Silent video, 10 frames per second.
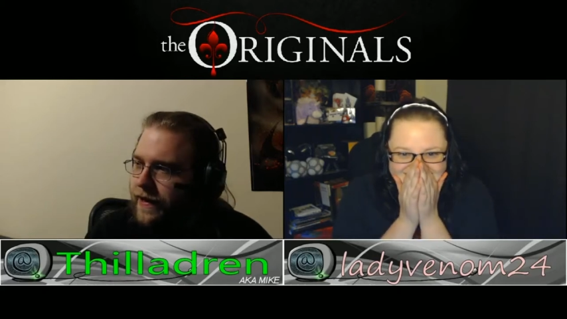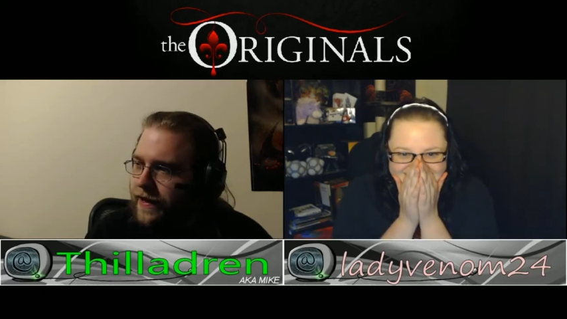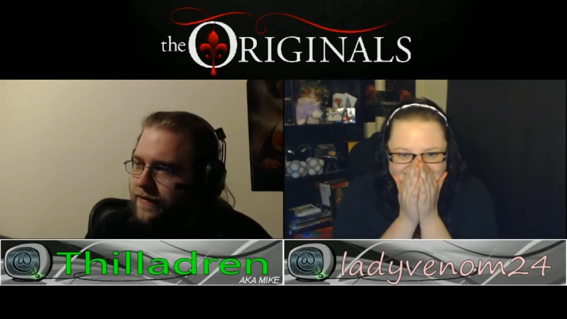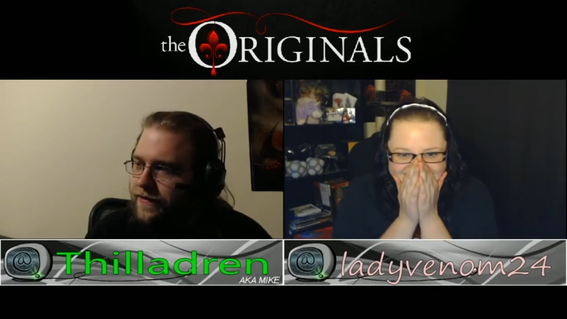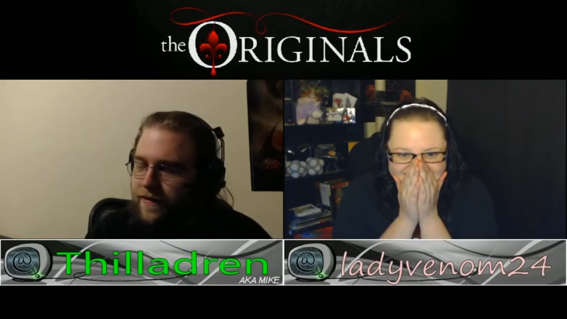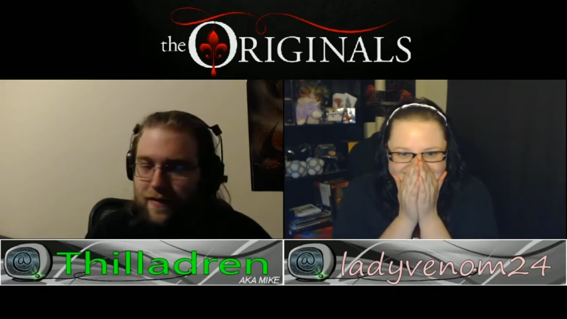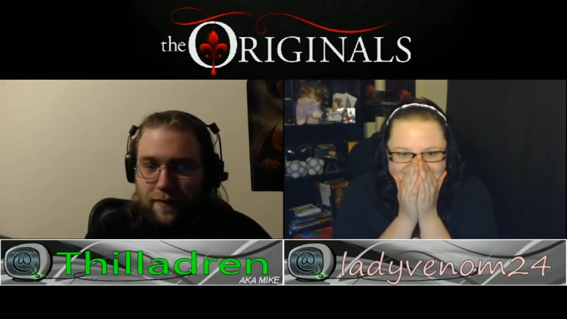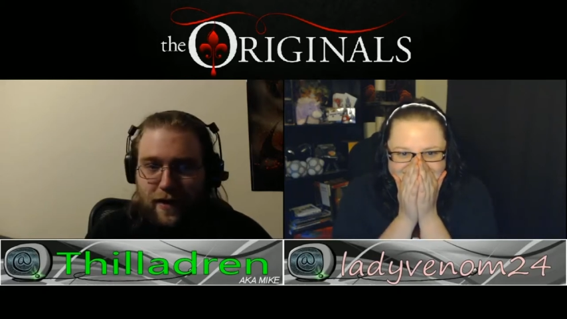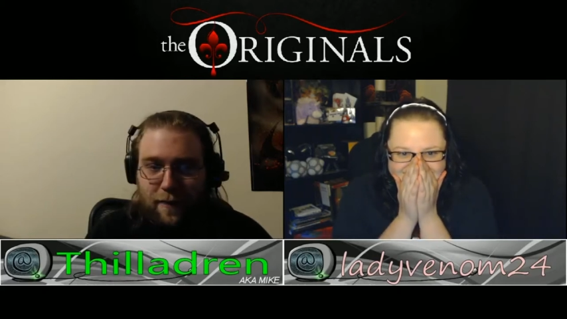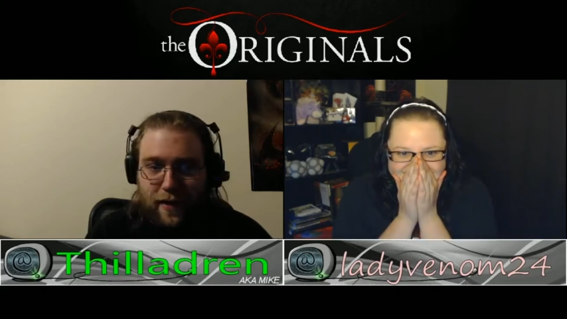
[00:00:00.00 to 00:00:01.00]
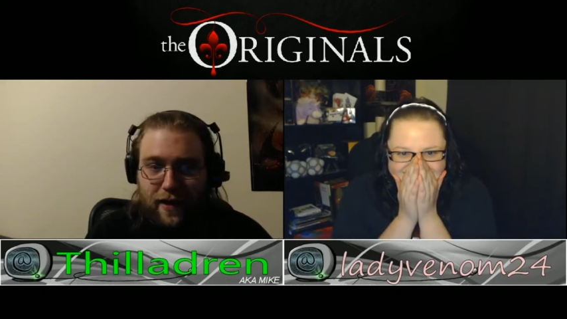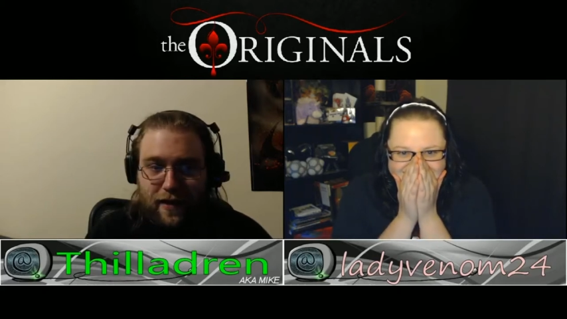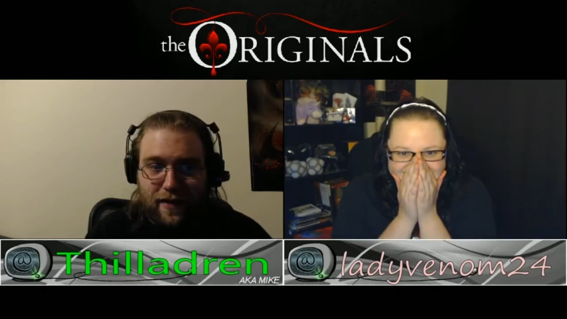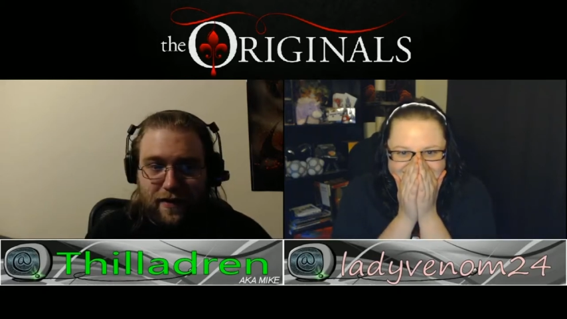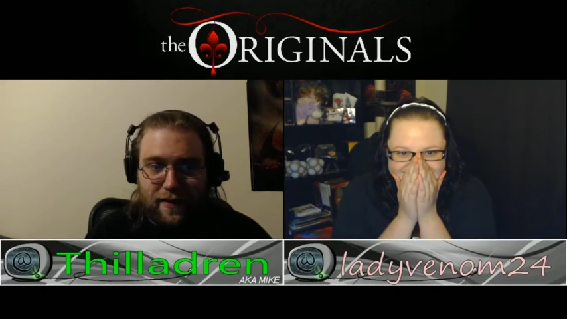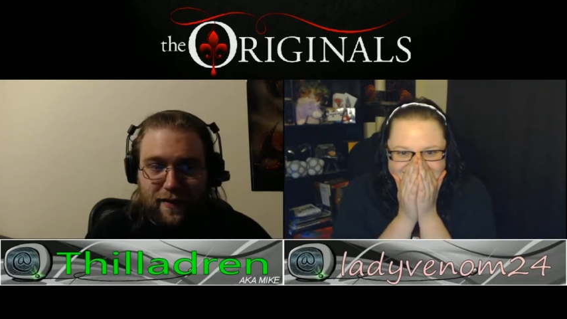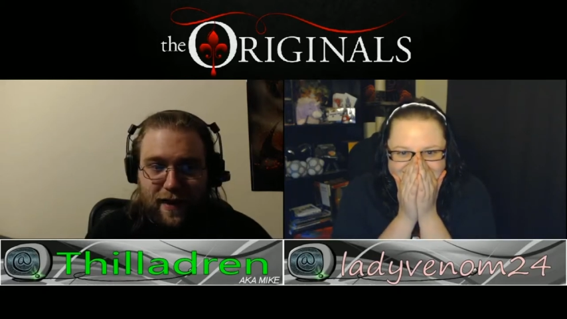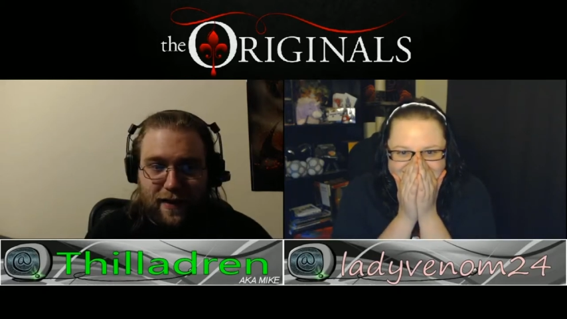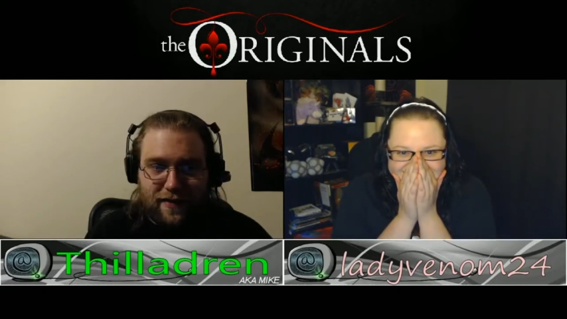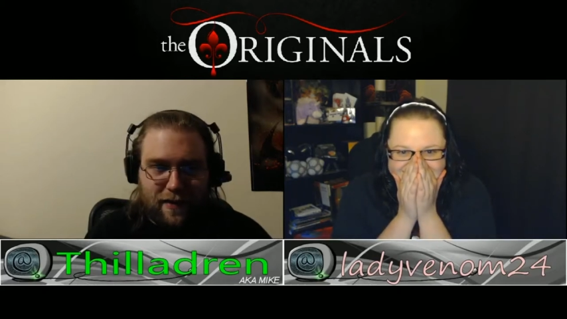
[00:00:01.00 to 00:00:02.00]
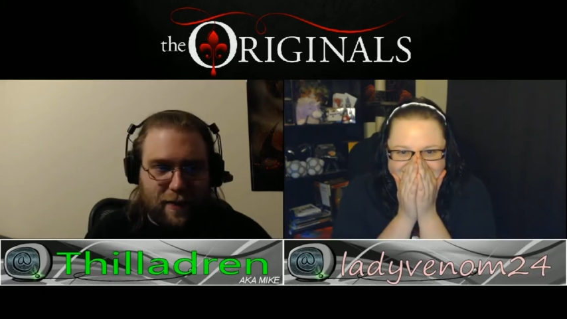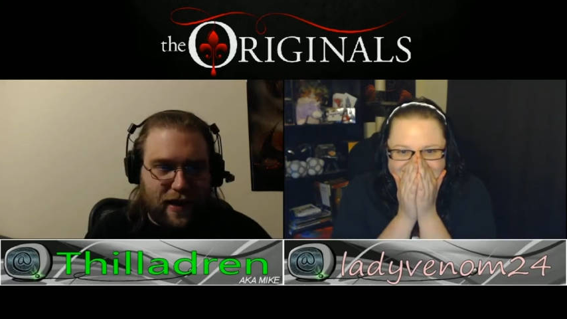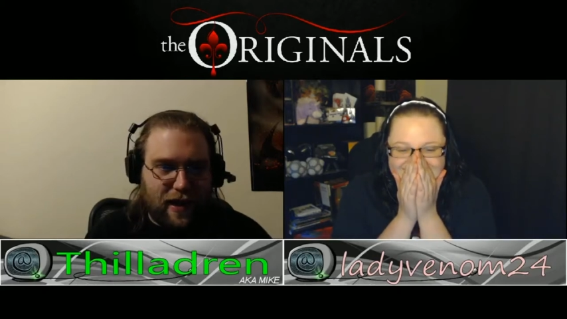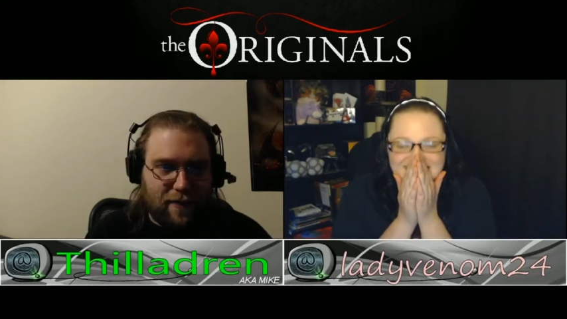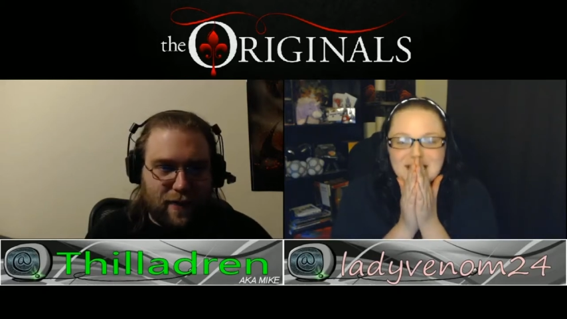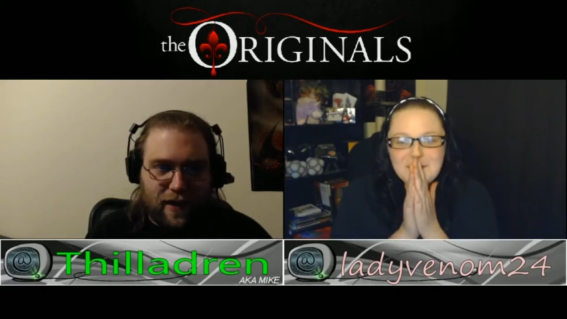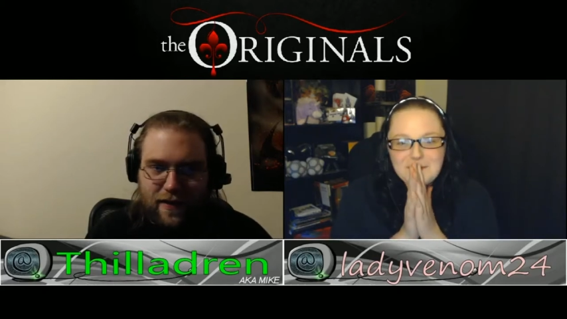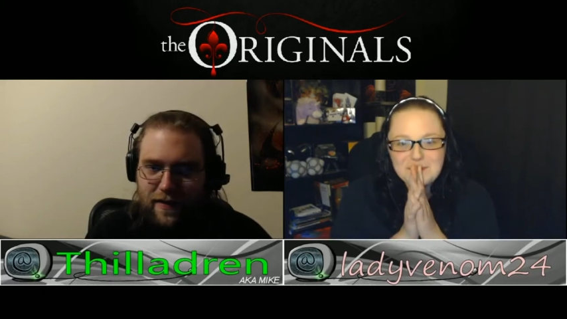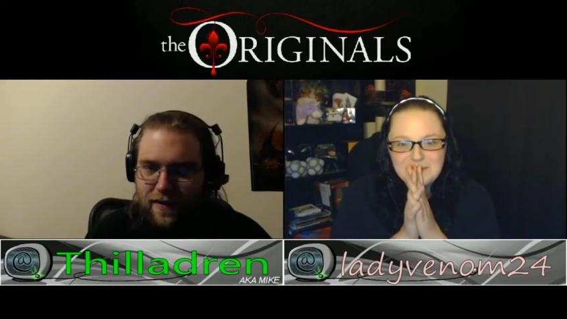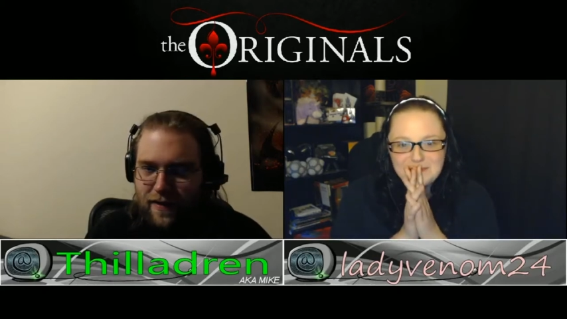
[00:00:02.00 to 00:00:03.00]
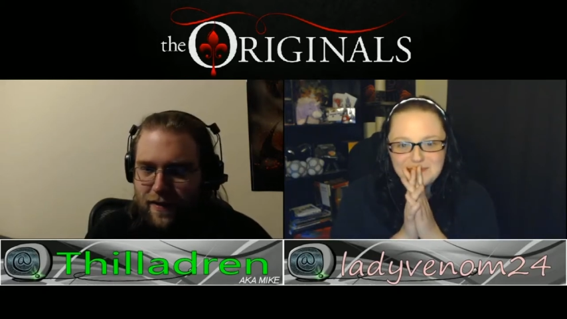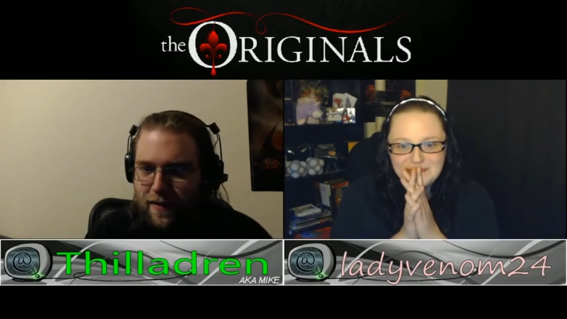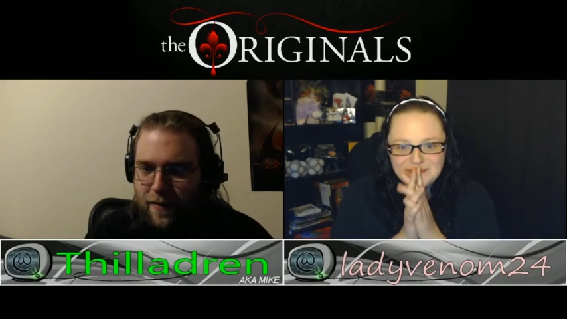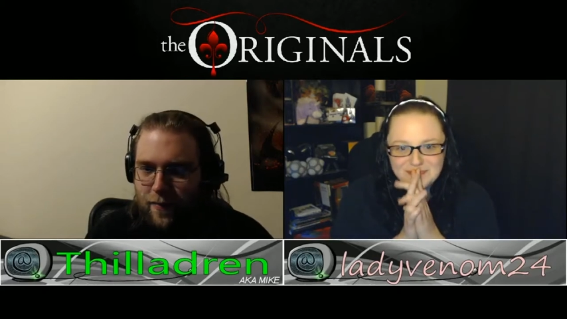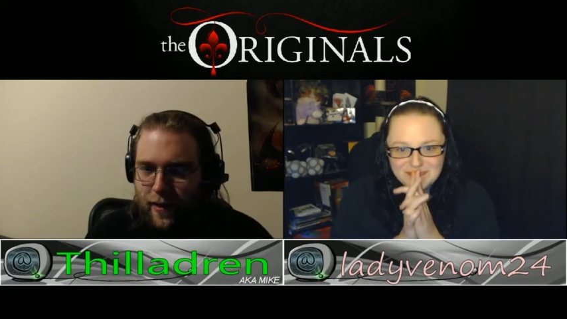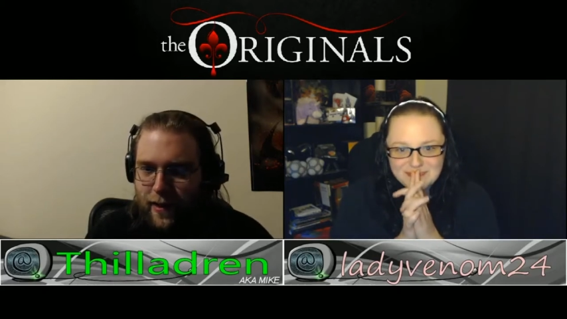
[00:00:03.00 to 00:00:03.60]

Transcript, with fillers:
Speaker 1: I can sense some comedic things coming out of that. But,